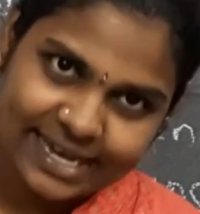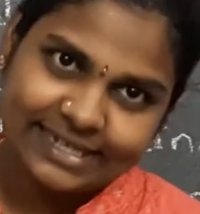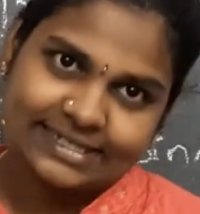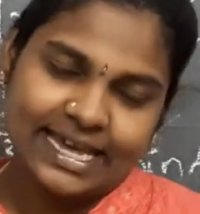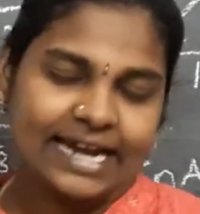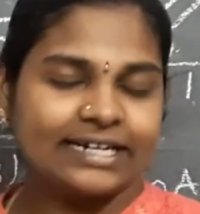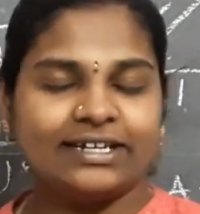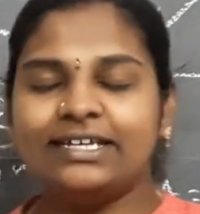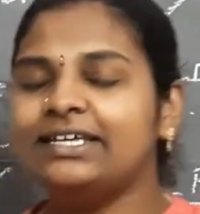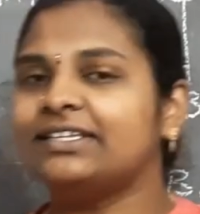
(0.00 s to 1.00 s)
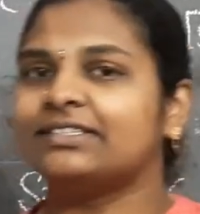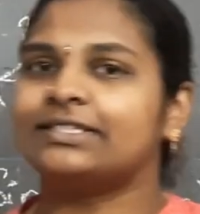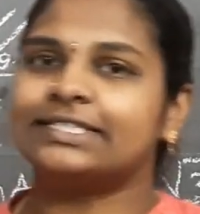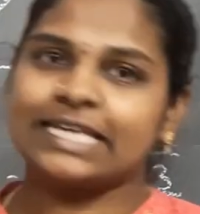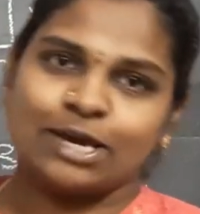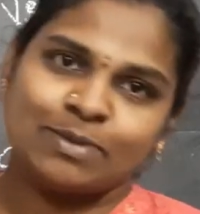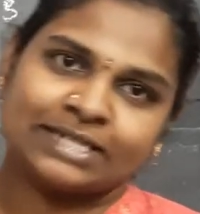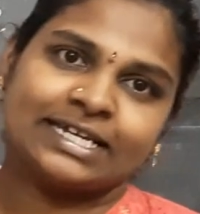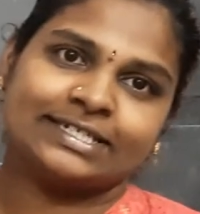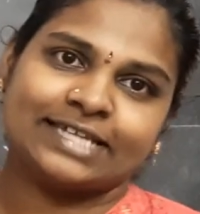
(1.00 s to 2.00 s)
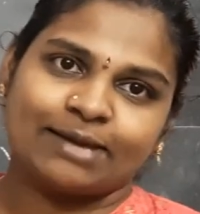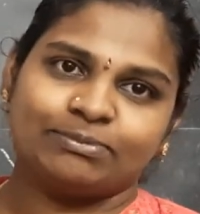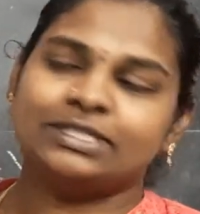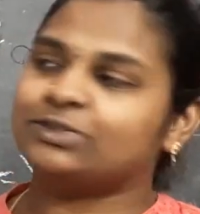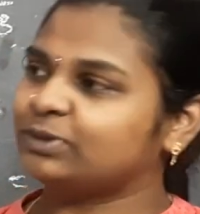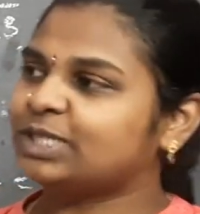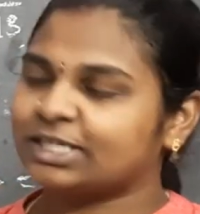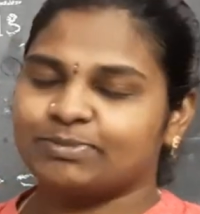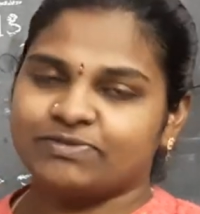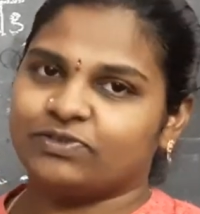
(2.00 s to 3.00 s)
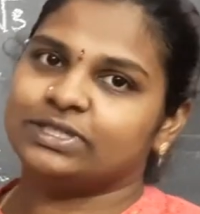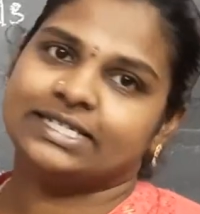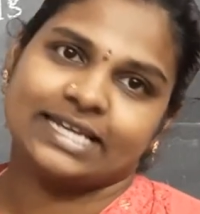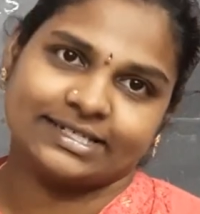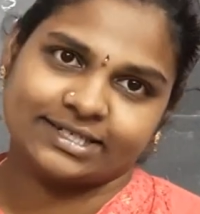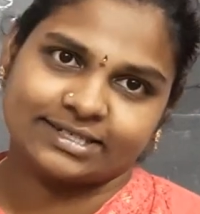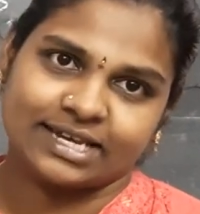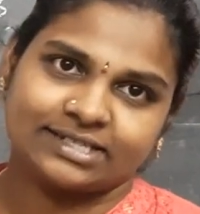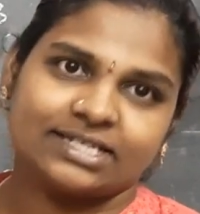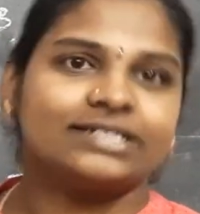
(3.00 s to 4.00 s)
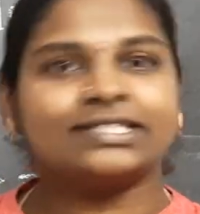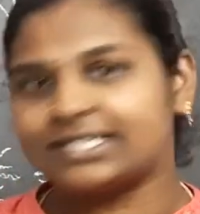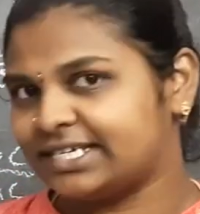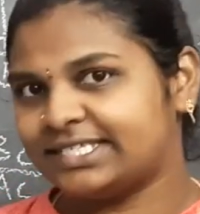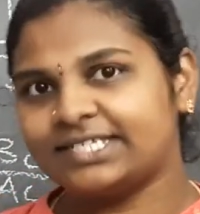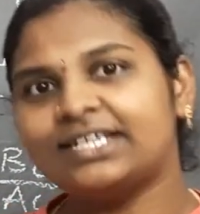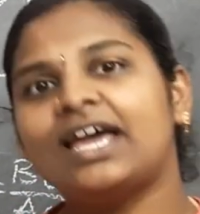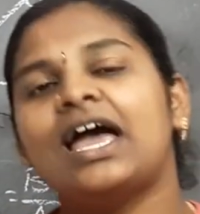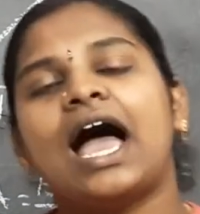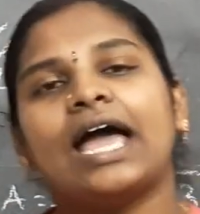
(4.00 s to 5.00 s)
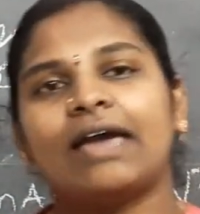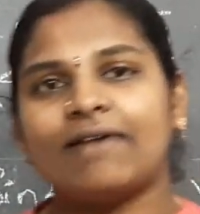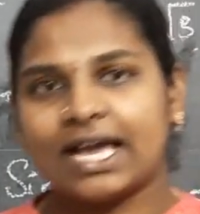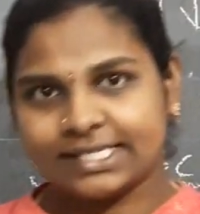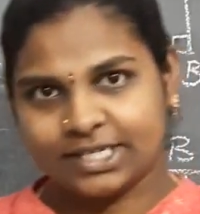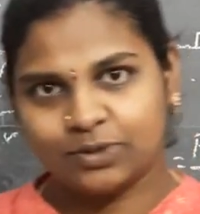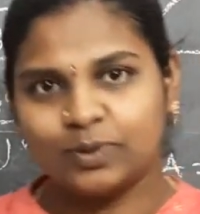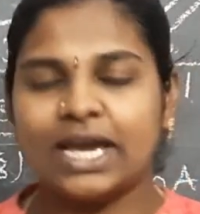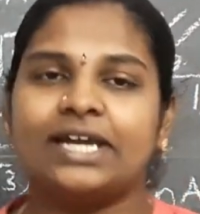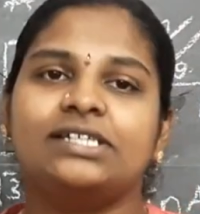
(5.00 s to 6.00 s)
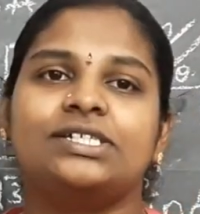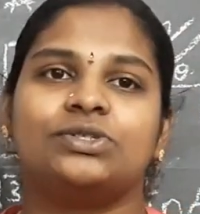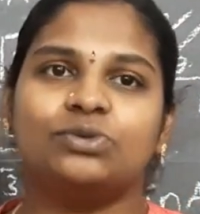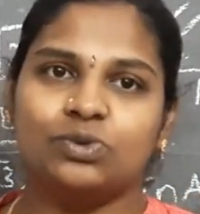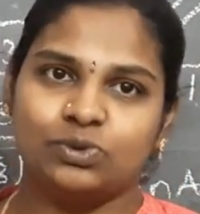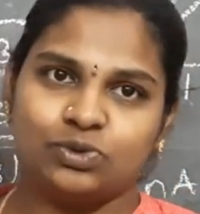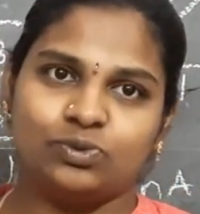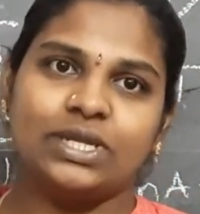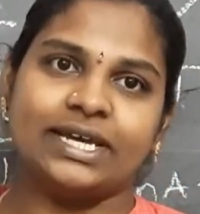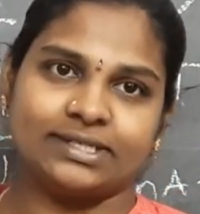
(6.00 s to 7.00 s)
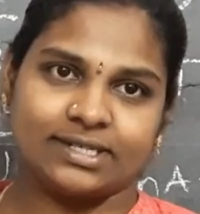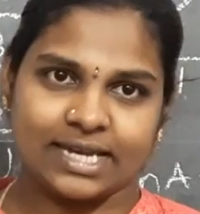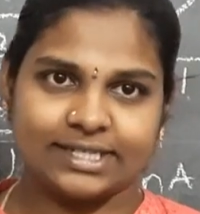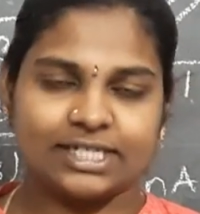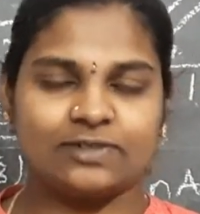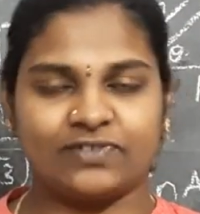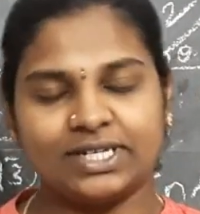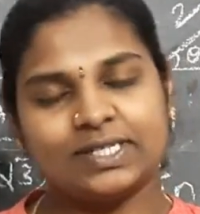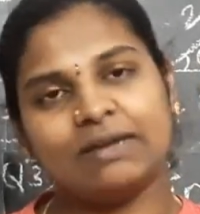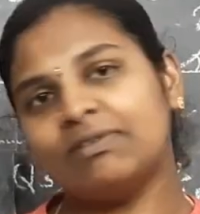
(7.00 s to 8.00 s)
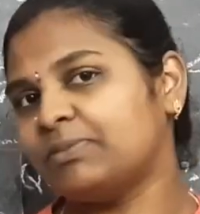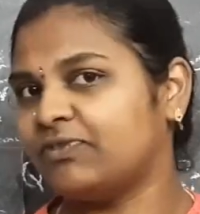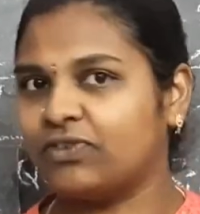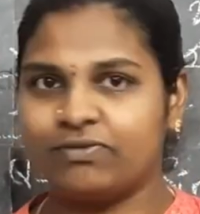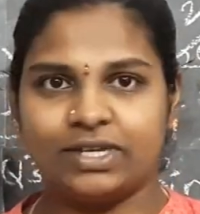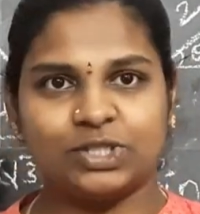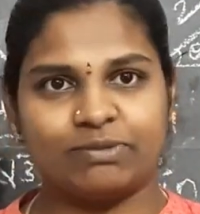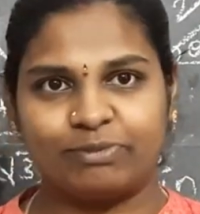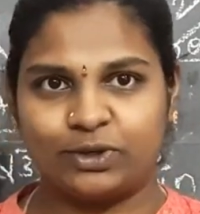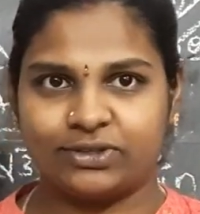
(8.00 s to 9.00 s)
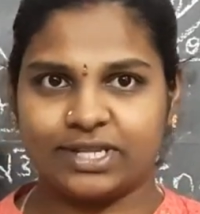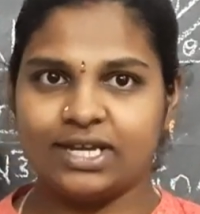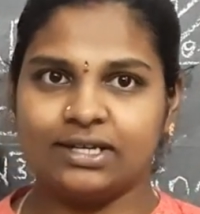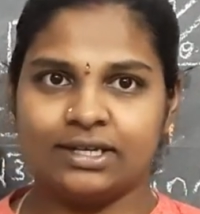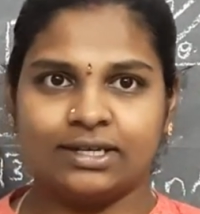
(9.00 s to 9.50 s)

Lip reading: exactly the same as example 2 just before this exercise. That's the reason I have asked you guys to go through the exercises first, even before we jump onto the